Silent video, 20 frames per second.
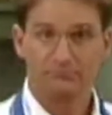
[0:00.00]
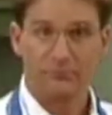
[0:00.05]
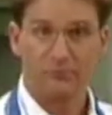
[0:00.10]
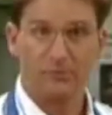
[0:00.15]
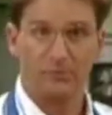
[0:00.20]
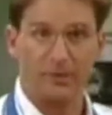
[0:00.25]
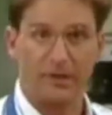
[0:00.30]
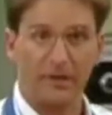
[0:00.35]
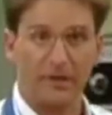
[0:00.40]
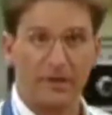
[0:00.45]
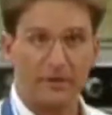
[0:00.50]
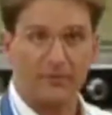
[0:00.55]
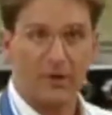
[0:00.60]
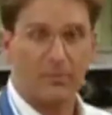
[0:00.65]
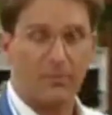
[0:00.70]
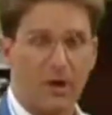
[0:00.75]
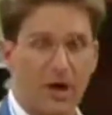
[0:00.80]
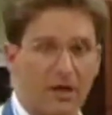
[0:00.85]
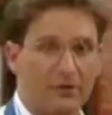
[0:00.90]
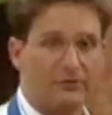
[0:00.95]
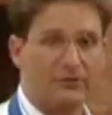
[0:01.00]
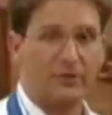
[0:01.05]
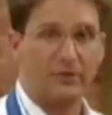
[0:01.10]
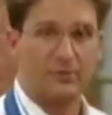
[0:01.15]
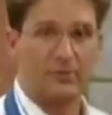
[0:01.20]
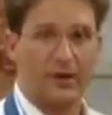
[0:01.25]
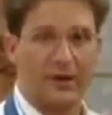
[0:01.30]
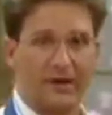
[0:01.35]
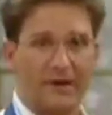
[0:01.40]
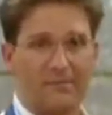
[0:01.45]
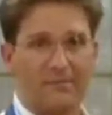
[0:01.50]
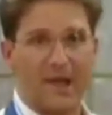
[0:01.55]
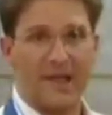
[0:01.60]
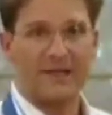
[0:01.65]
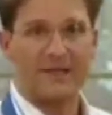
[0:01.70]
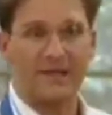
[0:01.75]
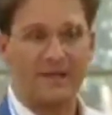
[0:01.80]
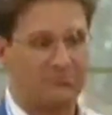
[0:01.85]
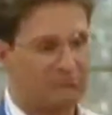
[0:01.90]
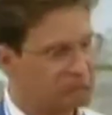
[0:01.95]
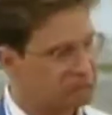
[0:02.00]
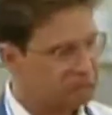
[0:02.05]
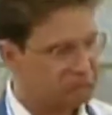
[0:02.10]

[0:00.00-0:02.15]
Speaking of our pasta, you ready to make it?